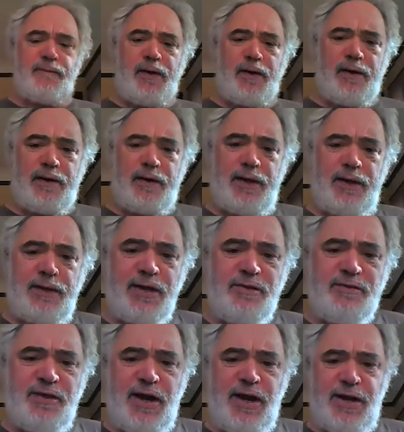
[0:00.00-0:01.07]
uh, in
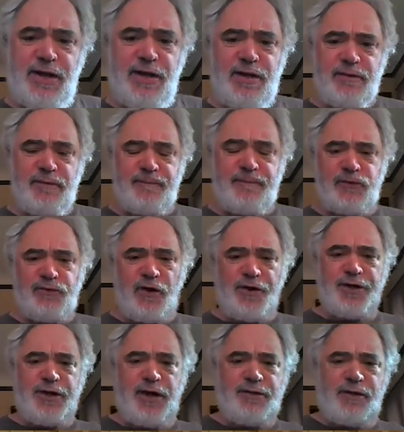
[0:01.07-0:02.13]
1980,
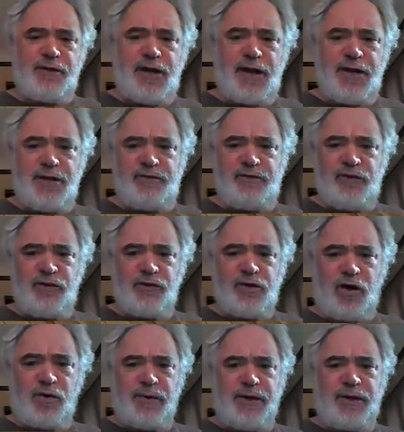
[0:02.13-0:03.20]
starting in 1980 and still
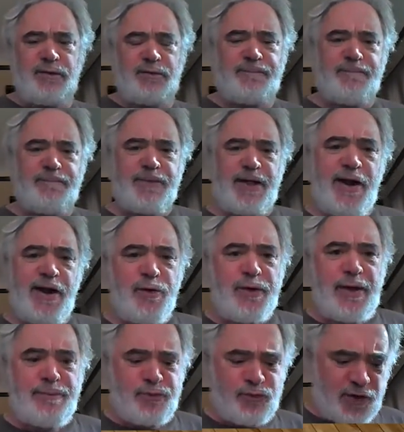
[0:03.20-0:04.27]
going, that arrow
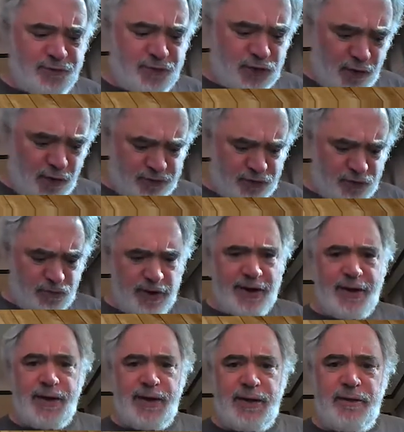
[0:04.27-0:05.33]
keeps drifting over to the
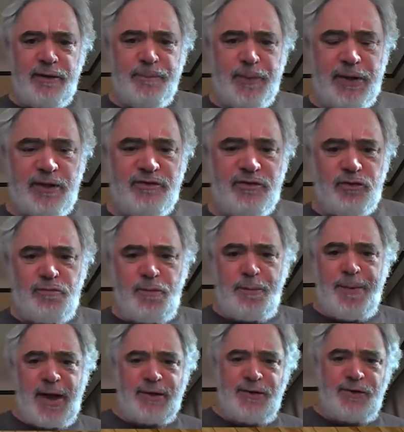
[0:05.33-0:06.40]
right, but that's supposed to be
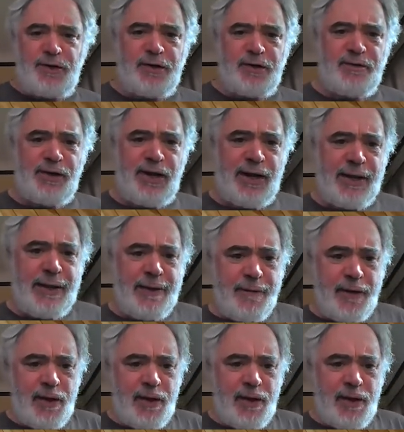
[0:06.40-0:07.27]
back in 1980.